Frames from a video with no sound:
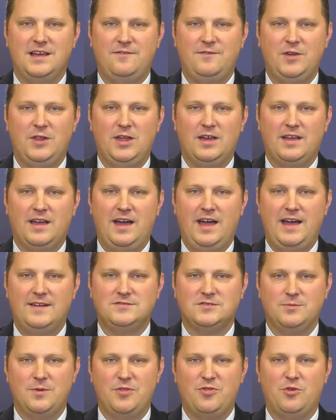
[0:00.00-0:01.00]
I feel like I have
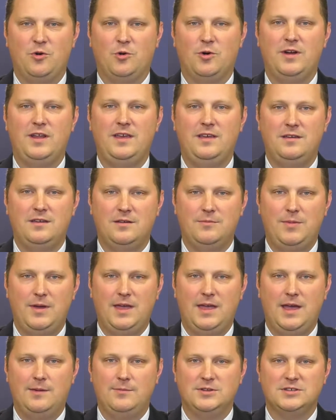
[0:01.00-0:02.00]
some authority in
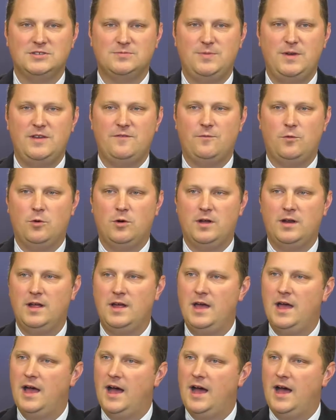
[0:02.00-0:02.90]
being able to speak for it.